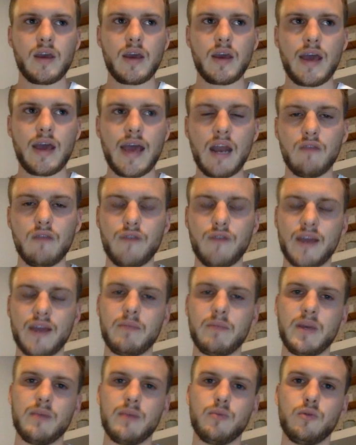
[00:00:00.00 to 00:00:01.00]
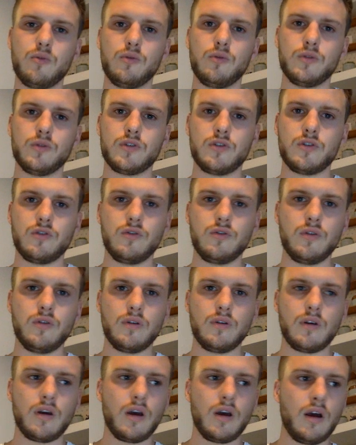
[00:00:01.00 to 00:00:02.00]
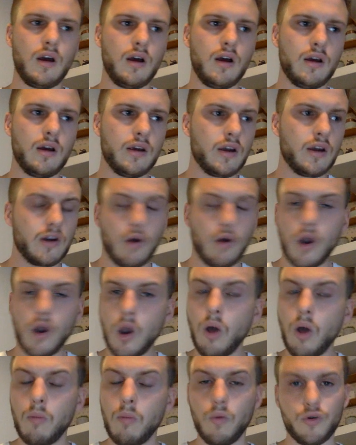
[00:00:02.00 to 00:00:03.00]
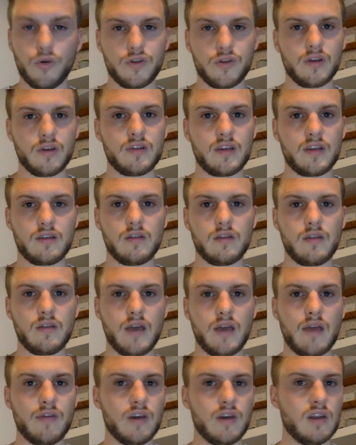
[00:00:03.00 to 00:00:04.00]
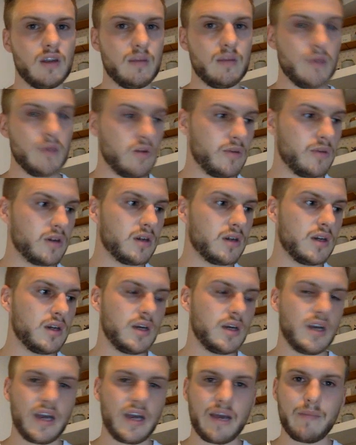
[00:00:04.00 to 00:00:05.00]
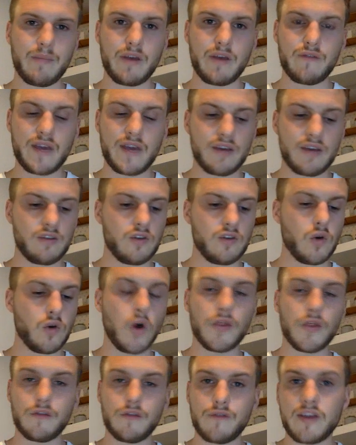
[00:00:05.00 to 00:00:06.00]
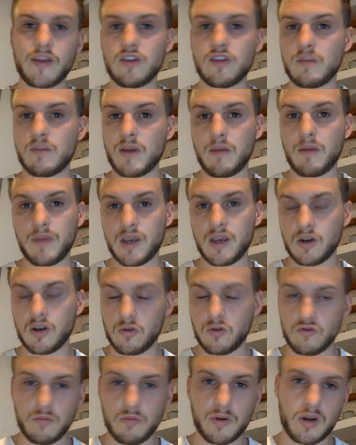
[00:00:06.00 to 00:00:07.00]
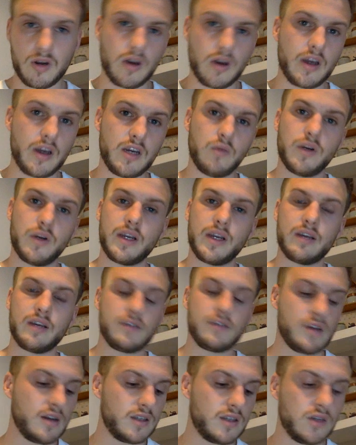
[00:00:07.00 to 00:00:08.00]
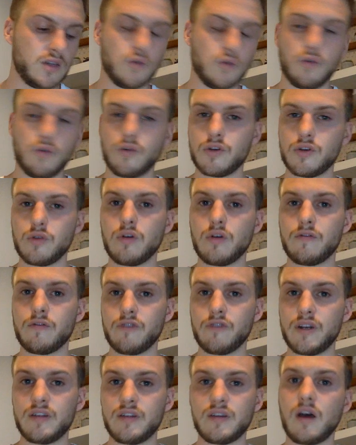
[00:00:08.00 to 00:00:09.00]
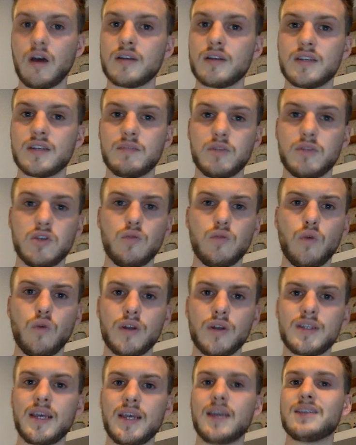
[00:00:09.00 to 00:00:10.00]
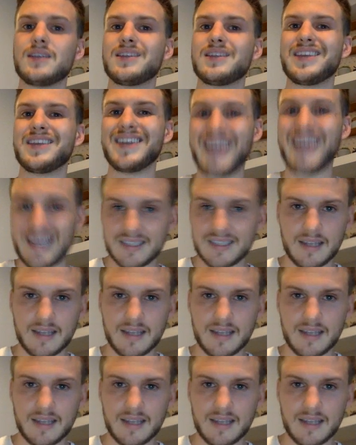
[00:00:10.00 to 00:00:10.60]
elevate people to, you know, a lot more success than they're having at the moment. If you're on the fence about being an entrepreneur and you want to get started, or you have already started but you want to take it to the next